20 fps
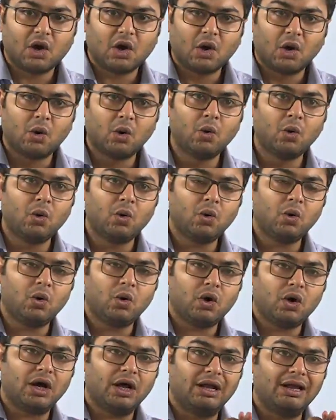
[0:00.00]

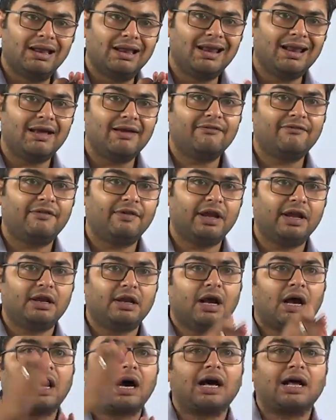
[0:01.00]
who live in
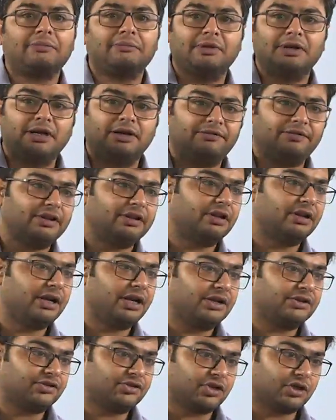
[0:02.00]
harmony with the
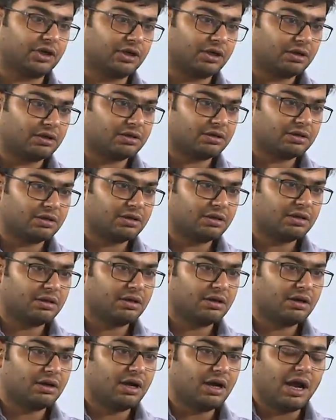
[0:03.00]
nature
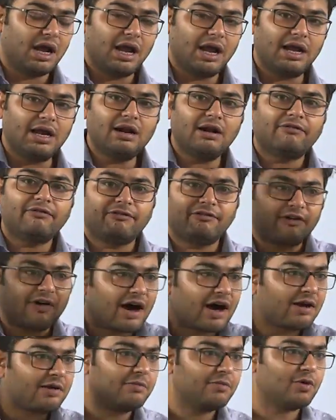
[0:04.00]
in a
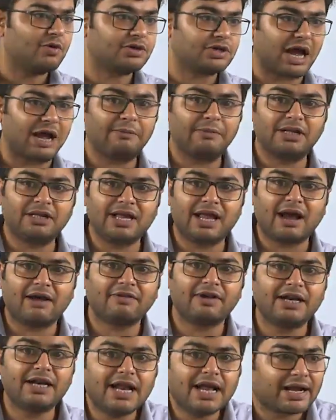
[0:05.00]
far more, I mean, they have
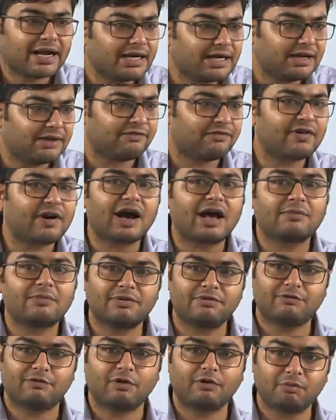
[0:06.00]
a negative carbon
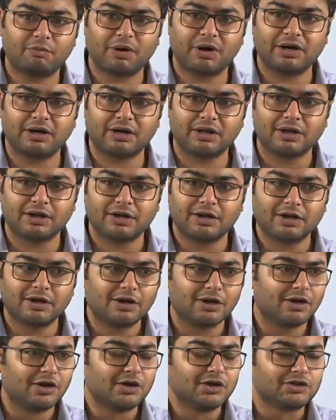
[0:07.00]
footprint.
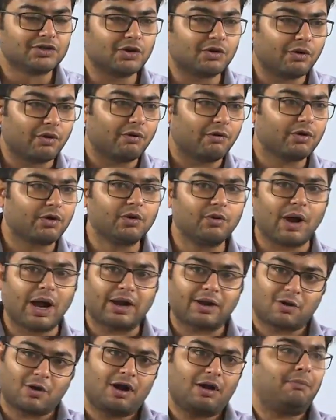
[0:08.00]
So, do I
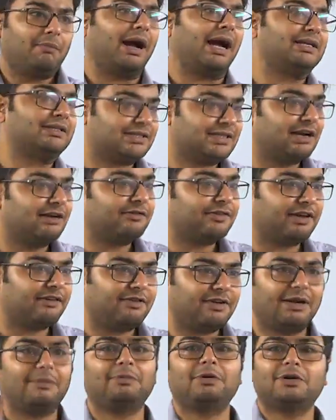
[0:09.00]
call myself
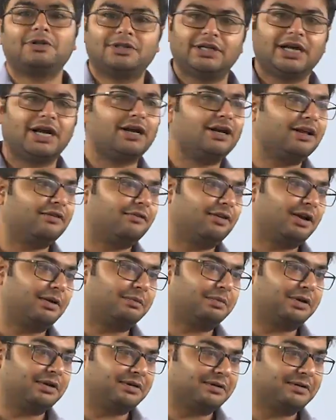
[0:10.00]
developed or they are developed?